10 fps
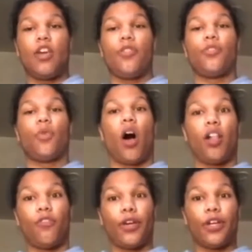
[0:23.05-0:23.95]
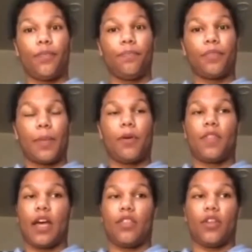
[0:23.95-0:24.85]
through olive oil. They put
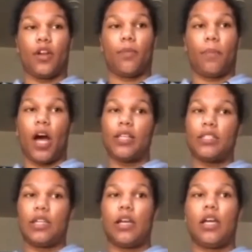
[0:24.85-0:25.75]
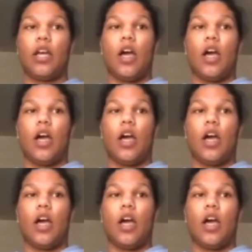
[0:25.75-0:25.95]
that in their pasta.